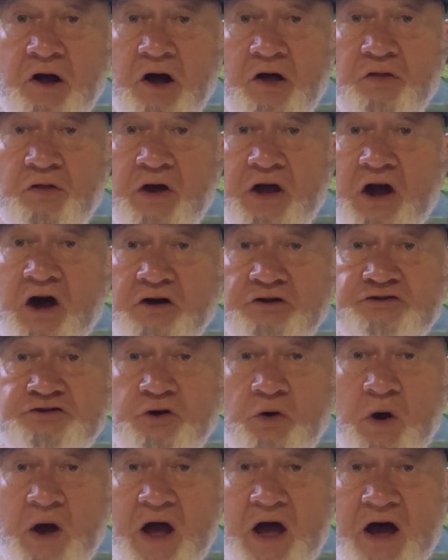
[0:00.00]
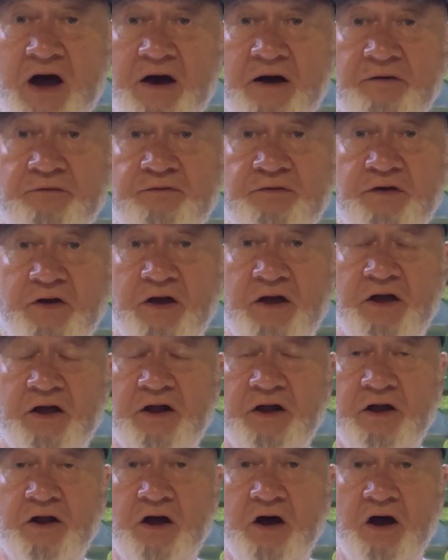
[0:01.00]
They also have
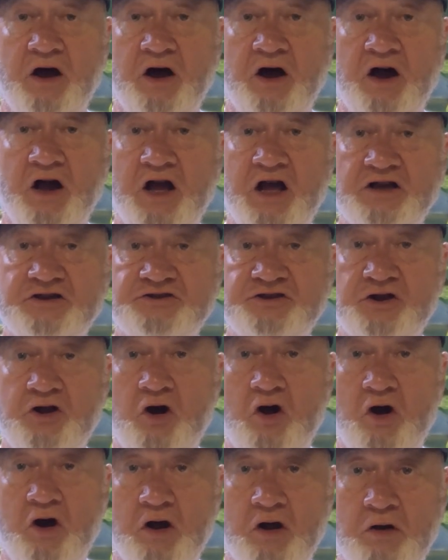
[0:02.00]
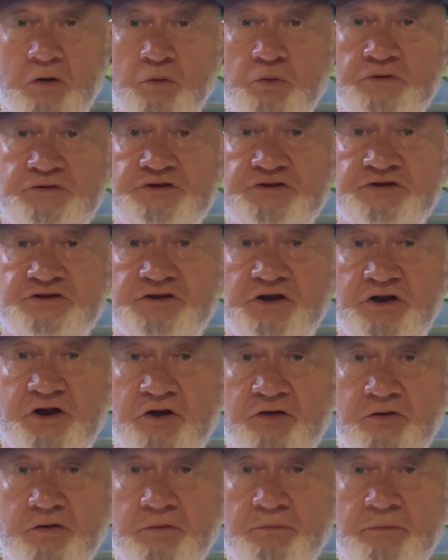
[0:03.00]
an SNR, which is
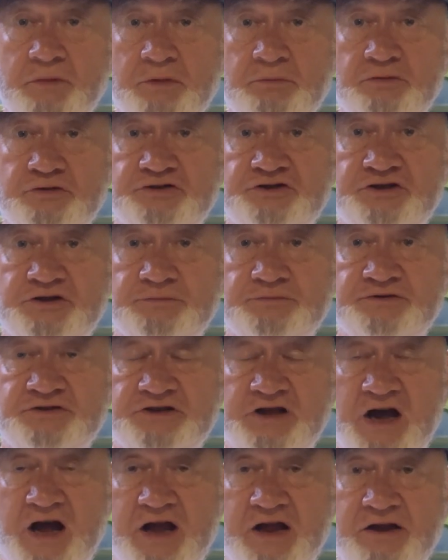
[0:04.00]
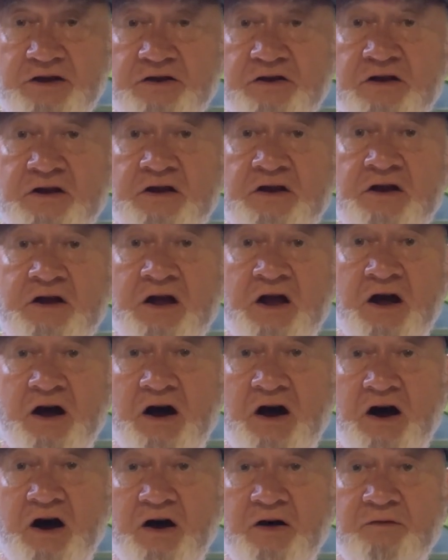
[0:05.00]
another membership site.
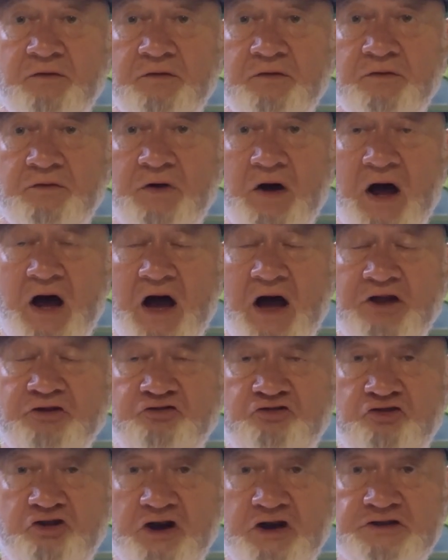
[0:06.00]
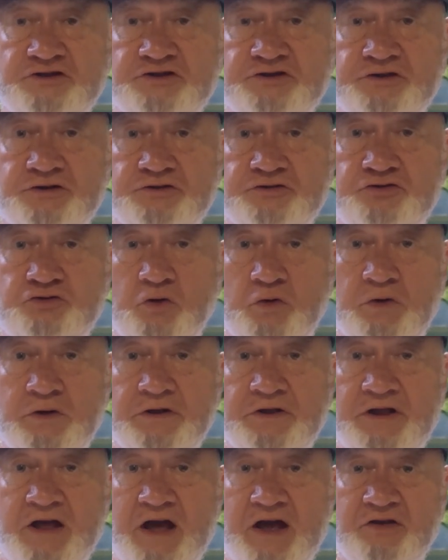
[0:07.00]
I just
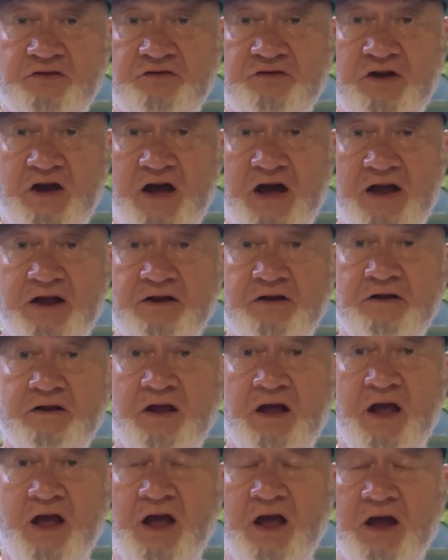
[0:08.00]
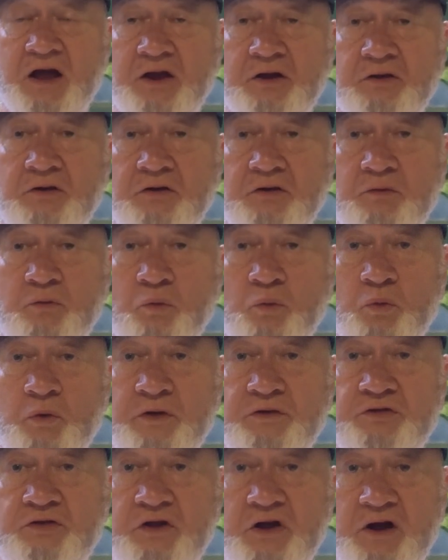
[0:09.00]
joined that site and
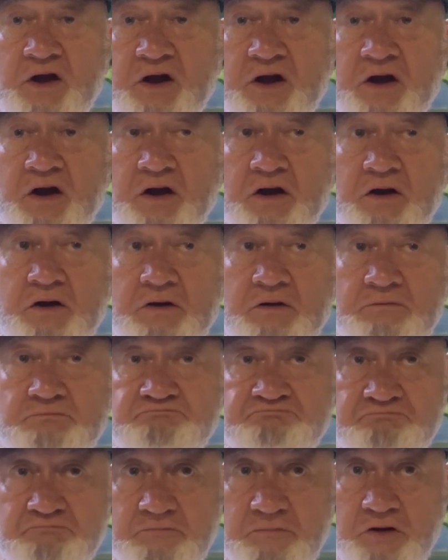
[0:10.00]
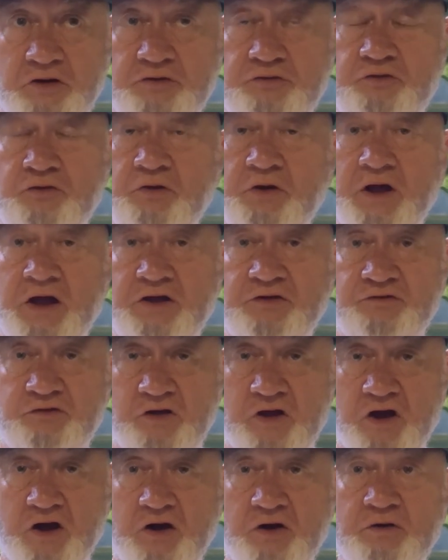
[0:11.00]
went there 2 days
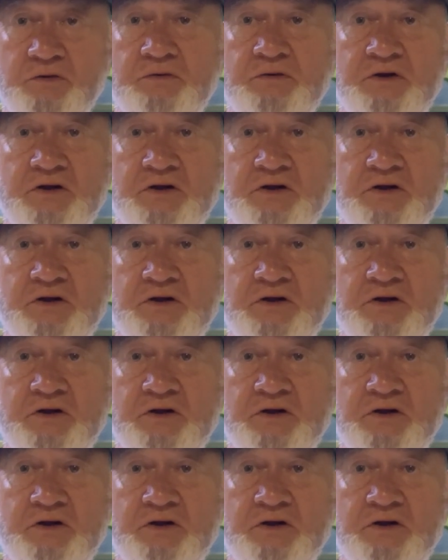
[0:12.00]
ago